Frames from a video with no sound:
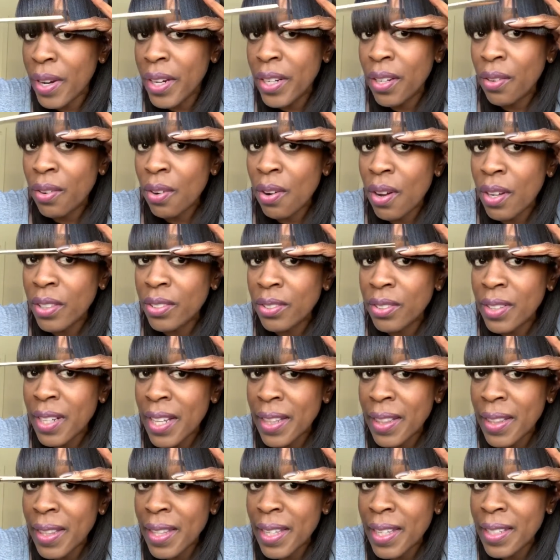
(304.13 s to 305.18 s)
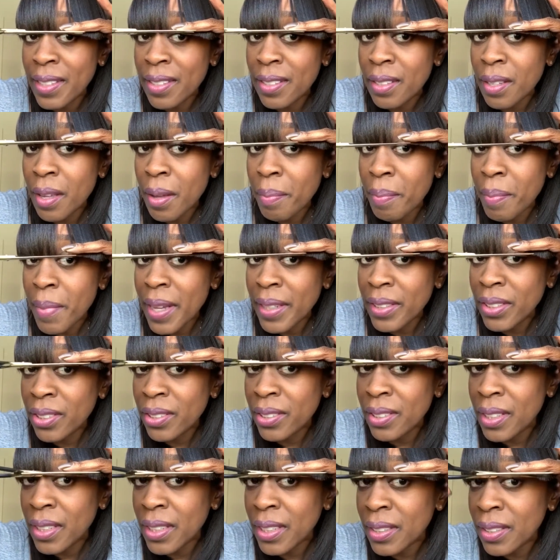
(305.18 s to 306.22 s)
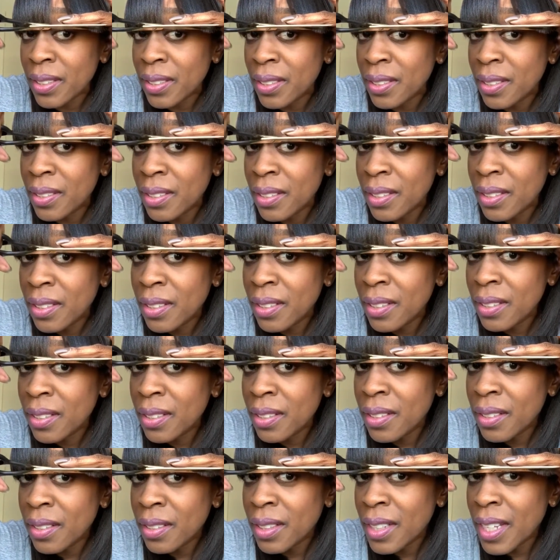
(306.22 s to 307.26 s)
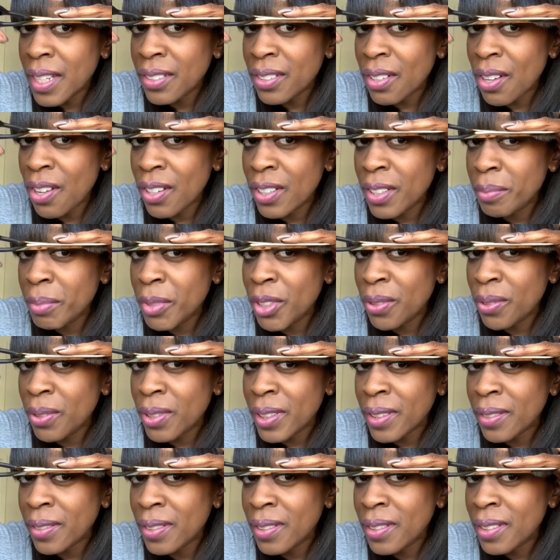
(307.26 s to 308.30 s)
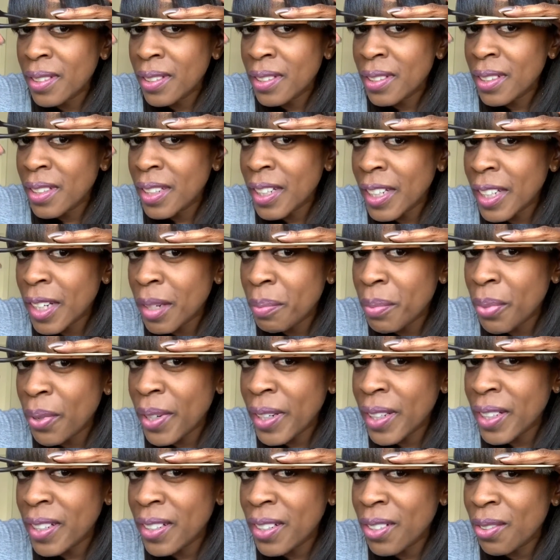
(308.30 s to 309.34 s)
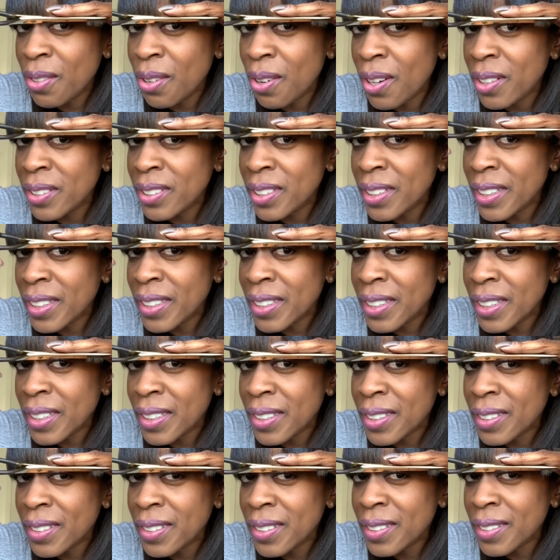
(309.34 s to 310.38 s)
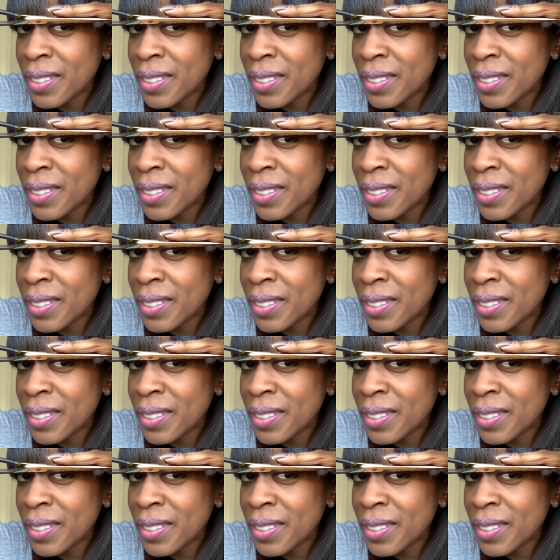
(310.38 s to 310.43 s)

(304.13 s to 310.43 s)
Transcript: across so that this matches this. That's all I'm doing. And I'm bringing it across like this.